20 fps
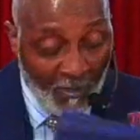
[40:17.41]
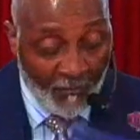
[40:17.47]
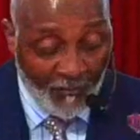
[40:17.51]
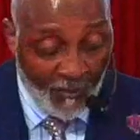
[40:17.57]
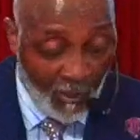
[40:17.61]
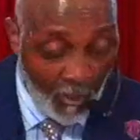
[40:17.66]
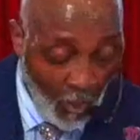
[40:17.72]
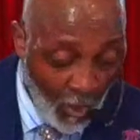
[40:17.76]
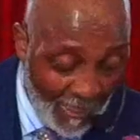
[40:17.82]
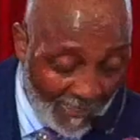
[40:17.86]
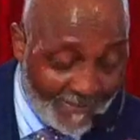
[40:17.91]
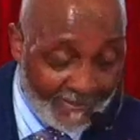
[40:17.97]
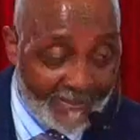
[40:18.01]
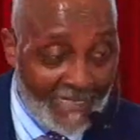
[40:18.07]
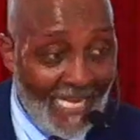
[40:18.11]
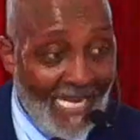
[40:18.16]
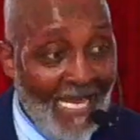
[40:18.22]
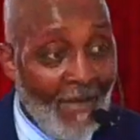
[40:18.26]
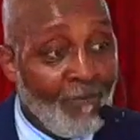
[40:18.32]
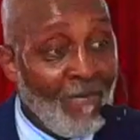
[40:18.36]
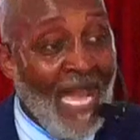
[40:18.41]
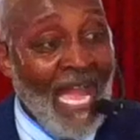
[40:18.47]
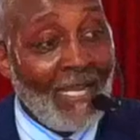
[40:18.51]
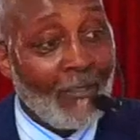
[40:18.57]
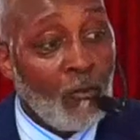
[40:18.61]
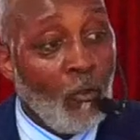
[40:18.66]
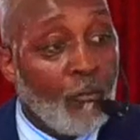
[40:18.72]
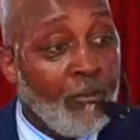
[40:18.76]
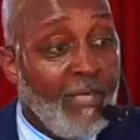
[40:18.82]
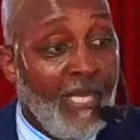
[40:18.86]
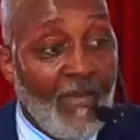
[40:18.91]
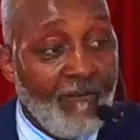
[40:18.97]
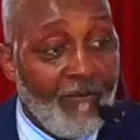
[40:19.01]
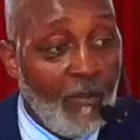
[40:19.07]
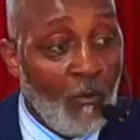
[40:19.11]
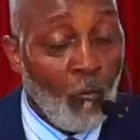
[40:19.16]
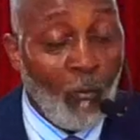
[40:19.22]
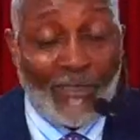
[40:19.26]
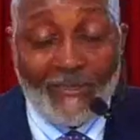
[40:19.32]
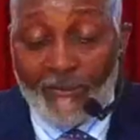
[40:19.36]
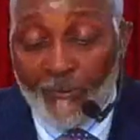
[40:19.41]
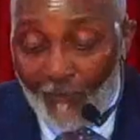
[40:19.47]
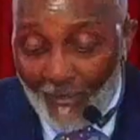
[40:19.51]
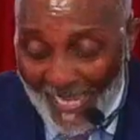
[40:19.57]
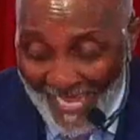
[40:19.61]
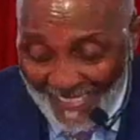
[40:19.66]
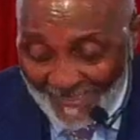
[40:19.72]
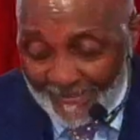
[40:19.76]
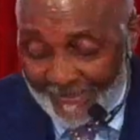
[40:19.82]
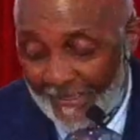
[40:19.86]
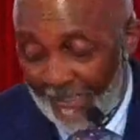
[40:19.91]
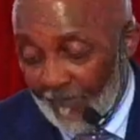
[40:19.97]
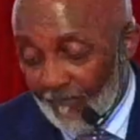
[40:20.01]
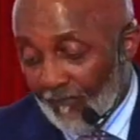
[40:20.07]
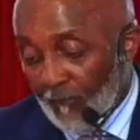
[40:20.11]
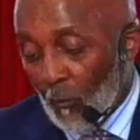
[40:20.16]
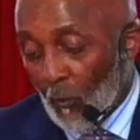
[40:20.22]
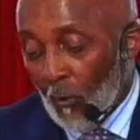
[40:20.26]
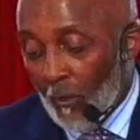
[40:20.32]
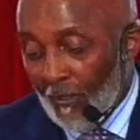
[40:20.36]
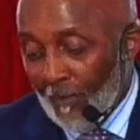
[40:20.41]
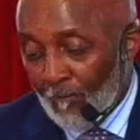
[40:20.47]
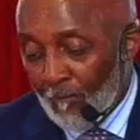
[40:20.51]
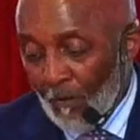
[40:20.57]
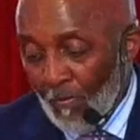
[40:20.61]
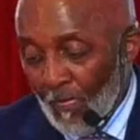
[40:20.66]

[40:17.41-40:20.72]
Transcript: The Lord said, I'm not going to give you what you're asking for.